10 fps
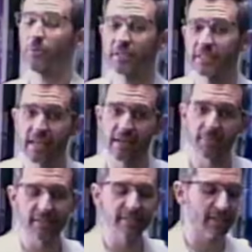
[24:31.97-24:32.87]
more setup,
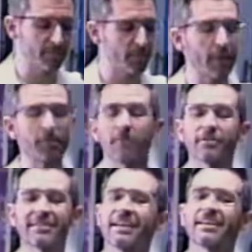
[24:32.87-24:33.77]
this is a proper
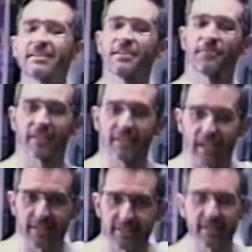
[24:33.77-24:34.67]
scientific
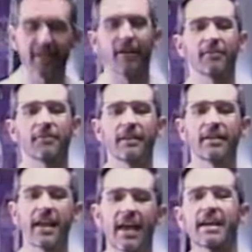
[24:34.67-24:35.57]
test of the
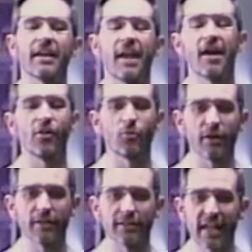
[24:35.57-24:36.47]
Canon
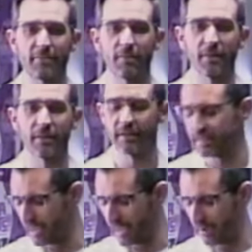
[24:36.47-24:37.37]
L1's
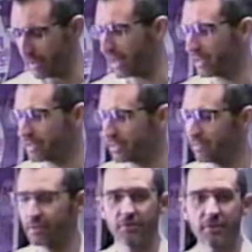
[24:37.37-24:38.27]
capabilities. I'm not actually
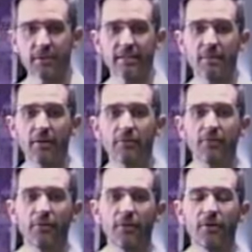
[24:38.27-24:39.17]
even using this
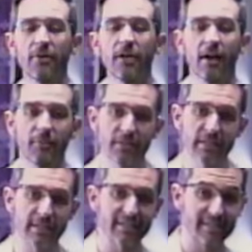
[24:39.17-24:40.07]
microphone though. I'm
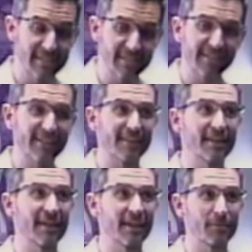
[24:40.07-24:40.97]
using the Deity
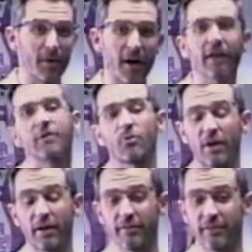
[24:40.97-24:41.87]
Pocket
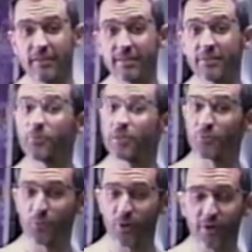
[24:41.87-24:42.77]
Wireless, which
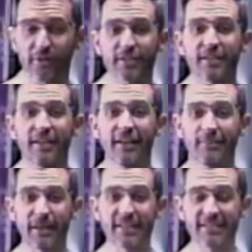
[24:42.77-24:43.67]
works
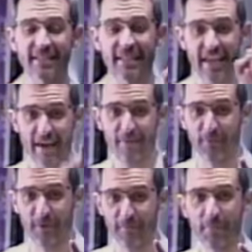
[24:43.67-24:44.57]
because the
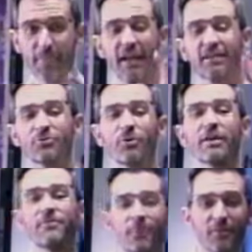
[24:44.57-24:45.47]
camera At
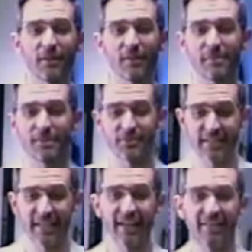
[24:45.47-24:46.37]
24 millimeters,
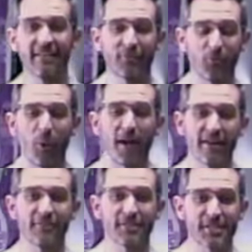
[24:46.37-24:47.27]
to get this
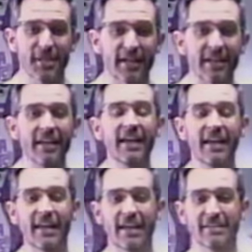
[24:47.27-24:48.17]
wide of a shot,
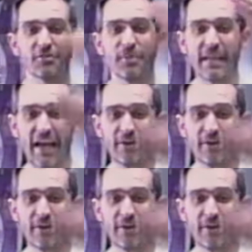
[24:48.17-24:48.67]
it had to be